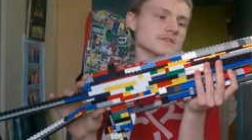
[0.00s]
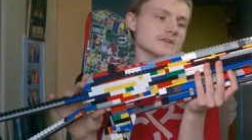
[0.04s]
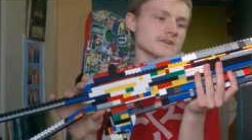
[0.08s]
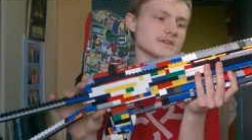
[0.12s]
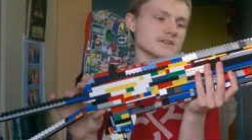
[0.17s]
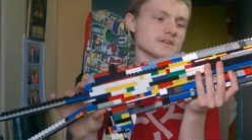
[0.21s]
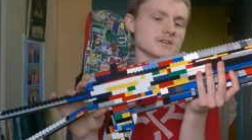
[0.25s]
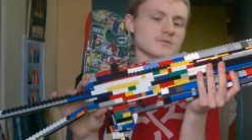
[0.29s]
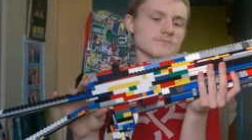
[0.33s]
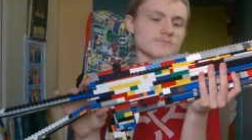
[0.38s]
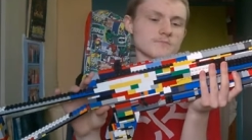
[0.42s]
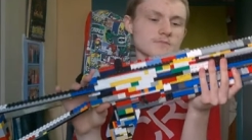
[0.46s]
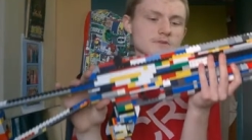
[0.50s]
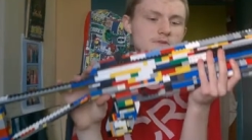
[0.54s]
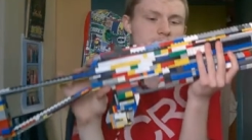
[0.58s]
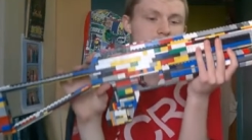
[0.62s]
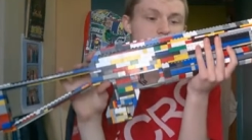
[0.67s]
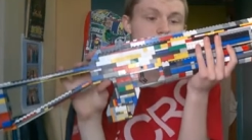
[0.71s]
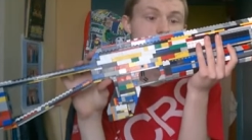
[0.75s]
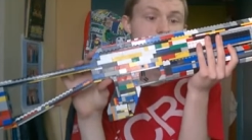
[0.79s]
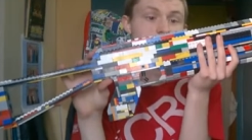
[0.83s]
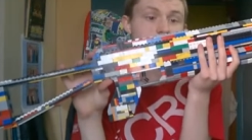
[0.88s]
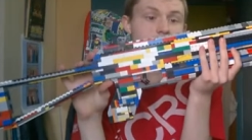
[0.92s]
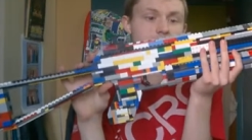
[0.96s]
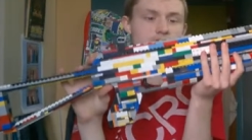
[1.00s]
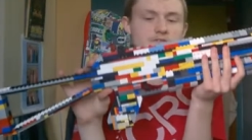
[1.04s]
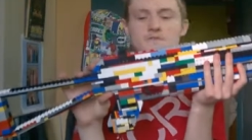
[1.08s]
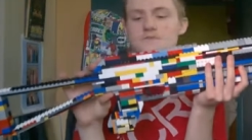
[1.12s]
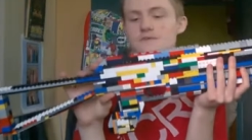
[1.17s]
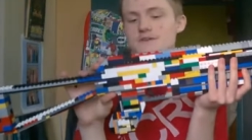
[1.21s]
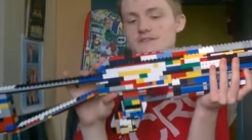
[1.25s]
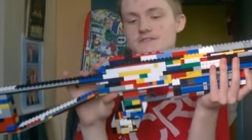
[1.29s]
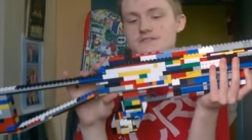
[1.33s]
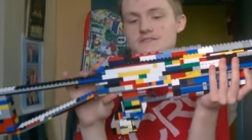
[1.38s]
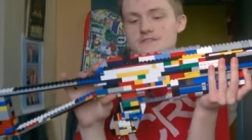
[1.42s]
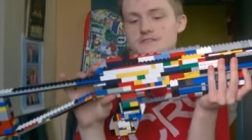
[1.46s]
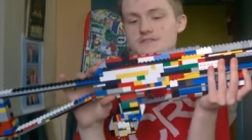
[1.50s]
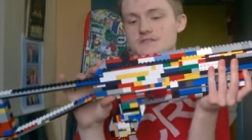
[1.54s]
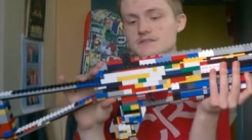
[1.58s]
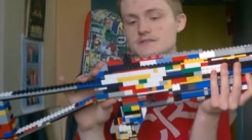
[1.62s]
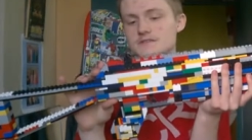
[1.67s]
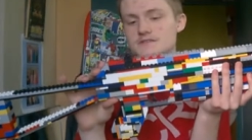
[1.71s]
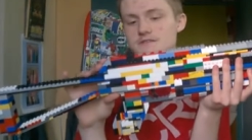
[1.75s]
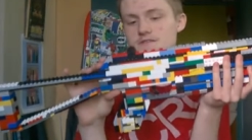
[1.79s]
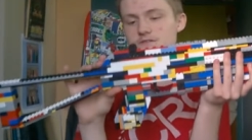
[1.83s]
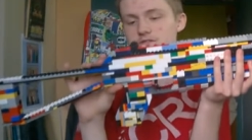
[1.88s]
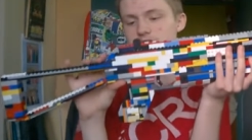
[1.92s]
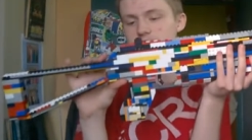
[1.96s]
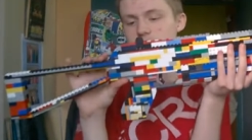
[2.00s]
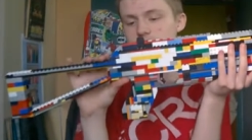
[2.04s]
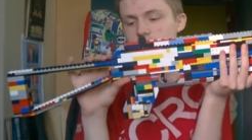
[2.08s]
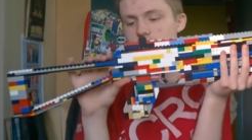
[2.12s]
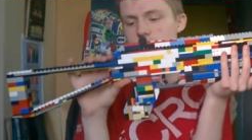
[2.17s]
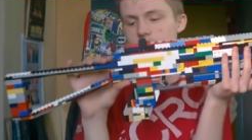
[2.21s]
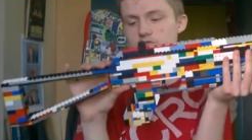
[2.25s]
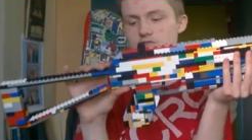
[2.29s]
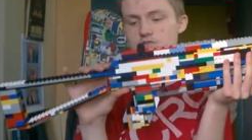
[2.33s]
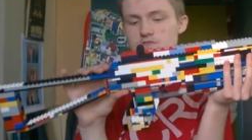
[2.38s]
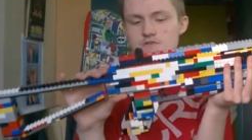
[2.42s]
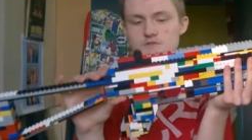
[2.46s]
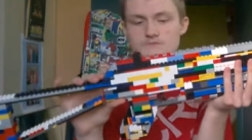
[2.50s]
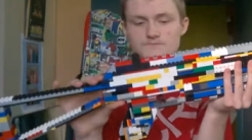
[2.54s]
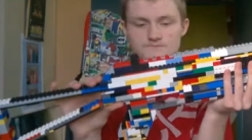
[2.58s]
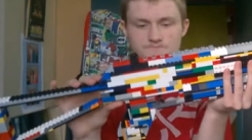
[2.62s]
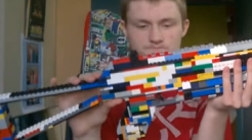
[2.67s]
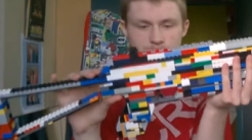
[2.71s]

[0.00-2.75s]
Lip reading: the game, if that makes any sense. Right.